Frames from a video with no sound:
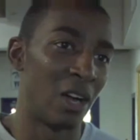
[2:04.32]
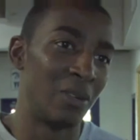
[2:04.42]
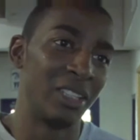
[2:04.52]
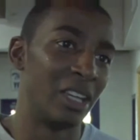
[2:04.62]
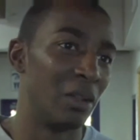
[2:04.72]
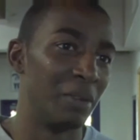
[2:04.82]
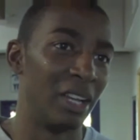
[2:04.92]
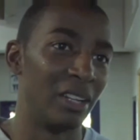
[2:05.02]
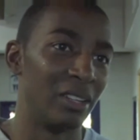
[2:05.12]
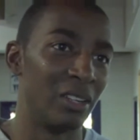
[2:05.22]
always tell them
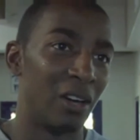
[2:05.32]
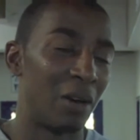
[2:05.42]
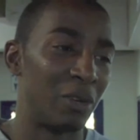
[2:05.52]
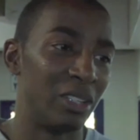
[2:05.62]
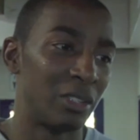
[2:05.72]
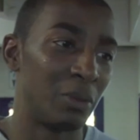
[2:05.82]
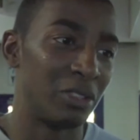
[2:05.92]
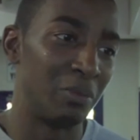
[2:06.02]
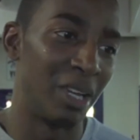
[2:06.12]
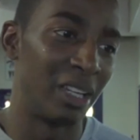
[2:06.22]
that, you know, I wasn't
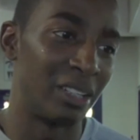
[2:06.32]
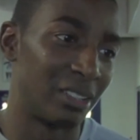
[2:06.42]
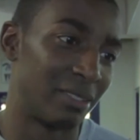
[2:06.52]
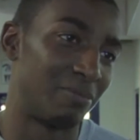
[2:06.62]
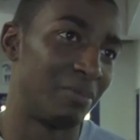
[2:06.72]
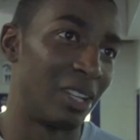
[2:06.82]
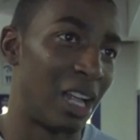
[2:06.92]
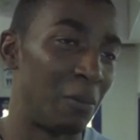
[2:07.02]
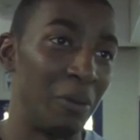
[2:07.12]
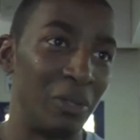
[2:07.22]
supposed to make it because a
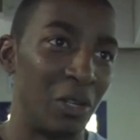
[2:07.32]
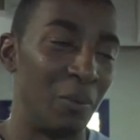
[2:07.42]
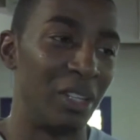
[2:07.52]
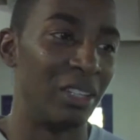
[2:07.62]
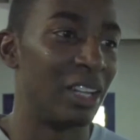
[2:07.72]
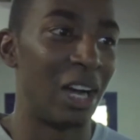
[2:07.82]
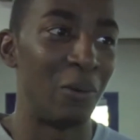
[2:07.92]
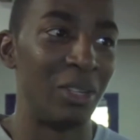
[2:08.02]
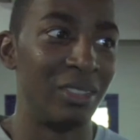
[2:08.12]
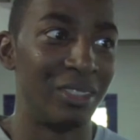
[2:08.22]
lot of people told me that I
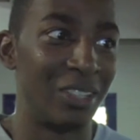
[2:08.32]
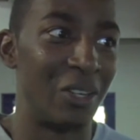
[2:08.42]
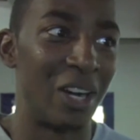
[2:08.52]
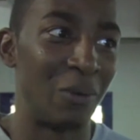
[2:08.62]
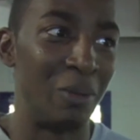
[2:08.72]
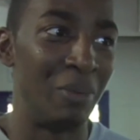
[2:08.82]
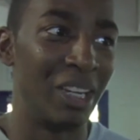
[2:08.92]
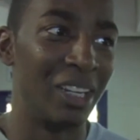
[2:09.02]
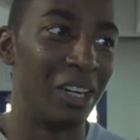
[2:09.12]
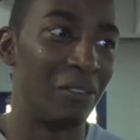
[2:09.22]
wasn't
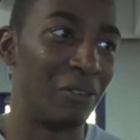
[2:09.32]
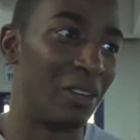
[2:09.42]
big enough,